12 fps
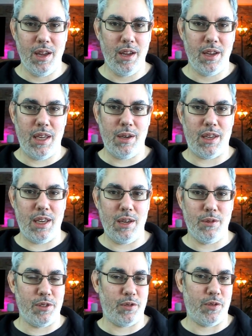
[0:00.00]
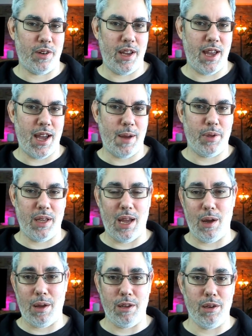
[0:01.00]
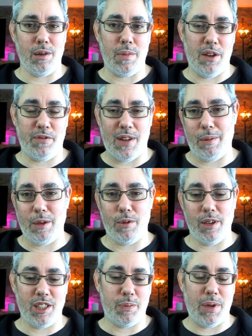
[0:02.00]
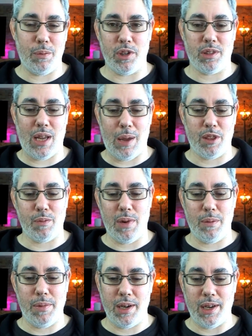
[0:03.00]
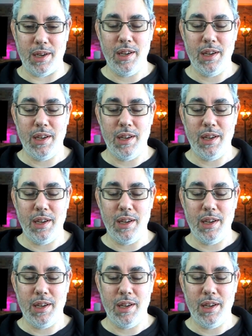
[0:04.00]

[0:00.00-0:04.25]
He was very happily. My family wants to spend more time with my money,